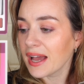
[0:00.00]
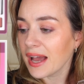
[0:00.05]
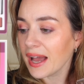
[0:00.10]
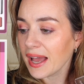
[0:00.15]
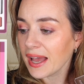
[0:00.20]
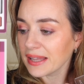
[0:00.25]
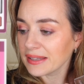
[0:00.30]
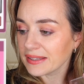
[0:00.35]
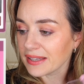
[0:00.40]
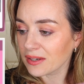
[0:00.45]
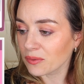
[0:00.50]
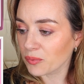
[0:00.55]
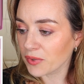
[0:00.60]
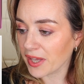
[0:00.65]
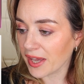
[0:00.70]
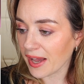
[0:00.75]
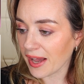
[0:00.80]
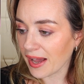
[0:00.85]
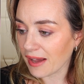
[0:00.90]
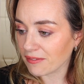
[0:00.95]
And then we
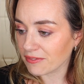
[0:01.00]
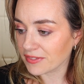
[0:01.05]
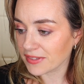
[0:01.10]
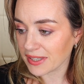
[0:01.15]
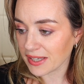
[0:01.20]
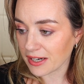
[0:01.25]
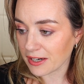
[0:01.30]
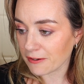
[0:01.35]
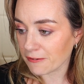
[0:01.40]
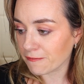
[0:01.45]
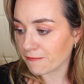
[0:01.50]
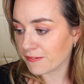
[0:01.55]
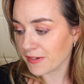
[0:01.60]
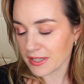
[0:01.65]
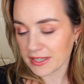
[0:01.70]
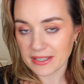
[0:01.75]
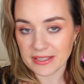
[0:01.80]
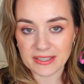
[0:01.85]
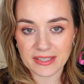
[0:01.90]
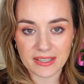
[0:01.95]
have the
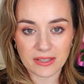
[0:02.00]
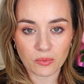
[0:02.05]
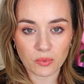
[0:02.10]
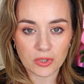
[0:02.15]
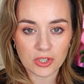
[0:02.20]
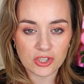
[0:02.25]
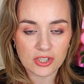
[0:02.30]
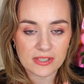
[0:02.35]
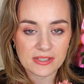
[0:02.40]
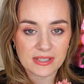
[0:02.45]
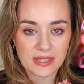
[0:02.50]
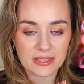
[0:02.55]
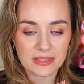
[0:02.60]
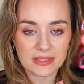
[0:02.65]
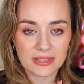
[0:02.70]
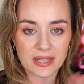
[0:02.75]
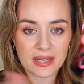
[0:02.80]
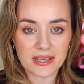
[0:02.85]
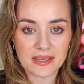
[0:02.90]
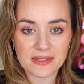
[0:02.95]
Affinity, which is that
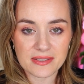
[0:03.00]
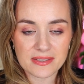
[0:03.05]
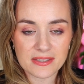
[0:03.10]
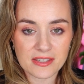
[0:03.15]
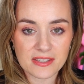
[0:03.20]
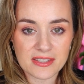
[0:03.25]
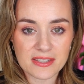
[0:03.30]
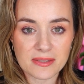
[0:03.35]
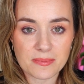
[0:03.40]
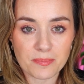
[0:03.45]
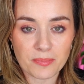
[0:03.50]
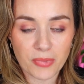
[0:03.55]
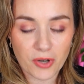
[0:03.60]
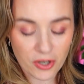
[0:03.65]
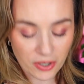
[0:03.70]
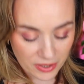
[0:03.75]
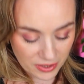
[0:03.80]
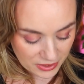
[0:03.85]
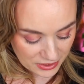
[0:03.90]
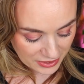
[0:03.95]
nice
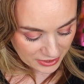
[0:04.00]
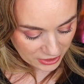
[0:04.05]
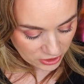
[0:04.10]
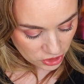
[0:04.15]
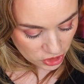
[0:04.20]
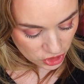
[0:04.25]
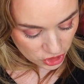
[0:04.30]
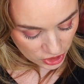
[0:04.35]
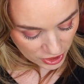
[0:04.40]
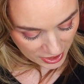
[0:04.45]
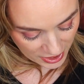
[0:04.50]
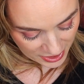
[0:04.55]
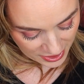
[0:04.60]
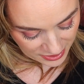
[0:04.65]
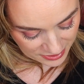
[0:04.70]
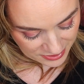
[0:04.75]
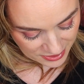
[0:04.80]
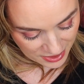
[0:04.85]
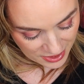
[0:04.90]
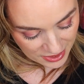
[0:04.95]
sparkling
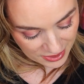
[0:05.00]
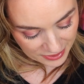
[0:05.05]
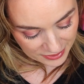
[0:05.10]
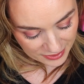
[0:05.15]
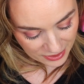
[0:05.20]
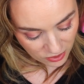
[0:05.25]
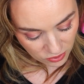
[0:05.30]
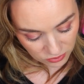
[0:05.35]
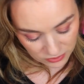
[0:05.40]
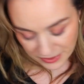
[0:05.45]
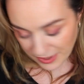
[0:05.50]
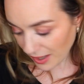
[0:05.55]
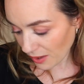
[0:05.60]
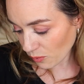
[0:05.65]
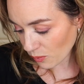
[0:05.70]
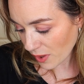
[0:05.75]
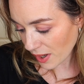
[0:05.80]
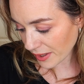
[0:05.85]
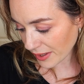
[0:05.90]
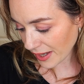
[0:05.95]
shade. Now that
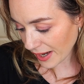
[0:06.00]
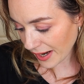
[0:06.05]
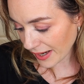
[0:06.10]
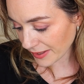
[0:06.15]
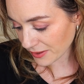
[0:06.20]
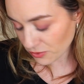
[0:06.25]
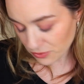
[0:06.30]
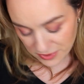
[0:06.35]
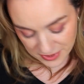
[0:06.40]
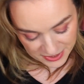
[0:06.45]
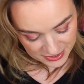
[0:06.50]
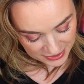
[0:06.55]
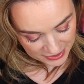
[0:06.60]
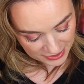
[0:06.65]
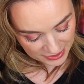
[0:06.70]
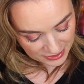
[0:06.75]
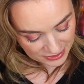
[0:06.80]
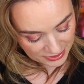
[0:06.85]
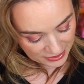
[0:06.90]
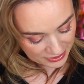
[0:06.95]
one, I don't
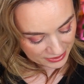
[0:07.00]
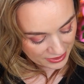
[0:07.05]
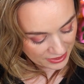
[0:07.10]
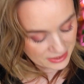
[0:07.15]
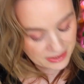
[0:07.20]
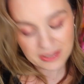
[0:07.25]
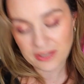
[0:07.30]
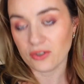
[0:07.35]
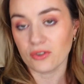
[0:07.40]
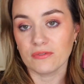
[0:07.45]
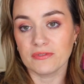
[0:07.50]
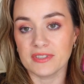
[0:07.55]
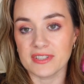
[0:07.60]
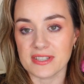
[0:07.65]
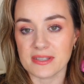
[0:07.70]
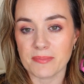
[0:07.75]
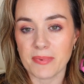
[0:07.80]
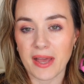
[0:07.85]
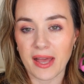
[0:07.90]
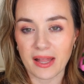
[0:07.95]
see it in any of
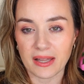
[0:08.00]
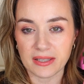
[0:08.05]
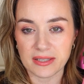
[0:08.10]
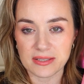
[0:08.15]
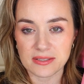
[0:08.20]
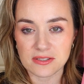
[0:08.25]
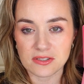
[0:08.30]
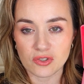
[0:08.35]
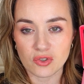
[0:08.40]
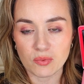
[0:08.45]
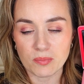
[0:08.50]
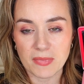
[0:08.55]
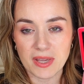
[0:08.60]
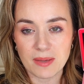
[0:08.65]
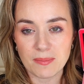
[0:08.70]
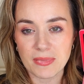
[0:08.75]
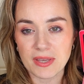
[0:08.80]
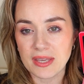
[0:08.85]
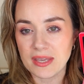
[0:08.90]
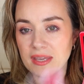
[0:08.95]
this palette, so
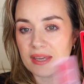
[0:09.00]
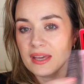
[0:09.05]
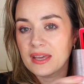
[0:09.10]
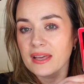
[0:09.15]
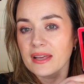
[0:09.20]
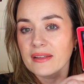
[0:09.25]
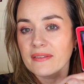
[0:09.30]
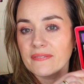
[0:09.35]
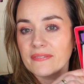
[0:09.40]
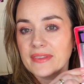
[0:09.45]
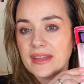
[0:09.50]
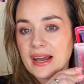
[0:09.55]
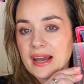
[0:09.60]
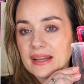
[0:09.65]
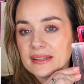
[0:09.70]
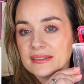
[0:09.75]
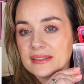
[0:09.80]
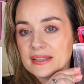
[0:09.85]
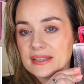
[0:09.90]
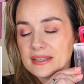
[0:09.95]
maybe
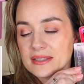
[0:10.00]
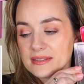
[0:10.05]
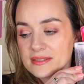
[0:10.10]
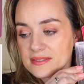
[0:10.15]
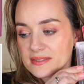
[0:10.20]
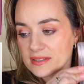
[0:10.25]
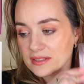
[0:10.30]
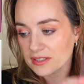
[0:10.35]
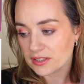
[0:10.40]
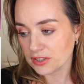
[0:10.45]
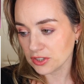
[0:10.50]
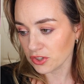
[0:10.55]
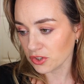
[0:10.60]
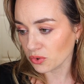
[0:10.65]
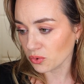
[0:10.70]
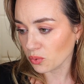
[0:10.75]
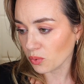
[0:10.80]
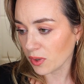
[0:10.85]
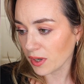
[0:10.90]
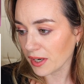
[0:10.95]
that is a
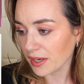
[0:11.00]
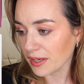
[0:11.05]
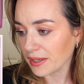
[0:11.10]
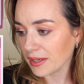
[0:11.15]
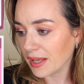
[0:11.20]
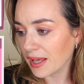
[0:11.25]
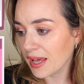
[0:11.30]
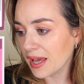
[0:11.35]
new one.